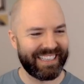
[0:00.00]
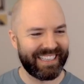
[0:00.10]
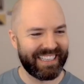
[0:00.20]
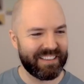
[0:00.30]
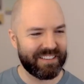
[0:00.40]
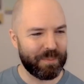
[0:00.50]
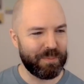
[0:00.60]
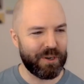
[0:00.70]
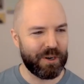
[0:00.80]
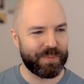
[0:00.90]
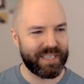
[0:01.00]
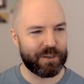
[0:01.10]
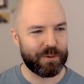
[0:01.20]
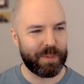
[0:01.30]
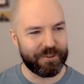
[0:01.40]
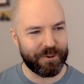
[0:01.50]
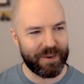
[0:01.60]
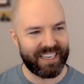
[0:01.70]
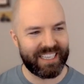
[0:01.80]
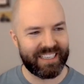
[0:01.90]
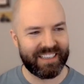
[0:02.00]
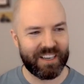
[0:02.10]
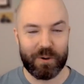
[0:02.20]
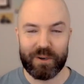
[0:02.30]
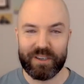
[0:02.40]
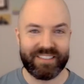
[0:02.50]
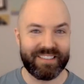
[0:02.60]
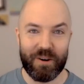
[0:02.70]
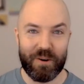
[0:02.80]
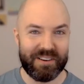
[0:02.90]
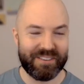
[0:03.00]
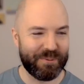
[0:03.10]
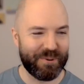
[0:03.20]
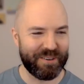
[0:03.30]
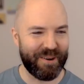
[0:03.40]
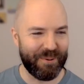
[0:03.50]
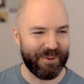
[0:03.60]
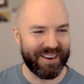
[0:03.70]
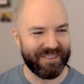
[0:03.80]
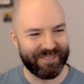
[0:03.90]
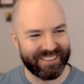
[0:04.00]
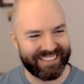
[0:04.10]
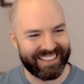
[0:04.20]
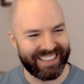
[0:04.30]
Some people are piano bike riding. Always a wonderful, wonderful skill.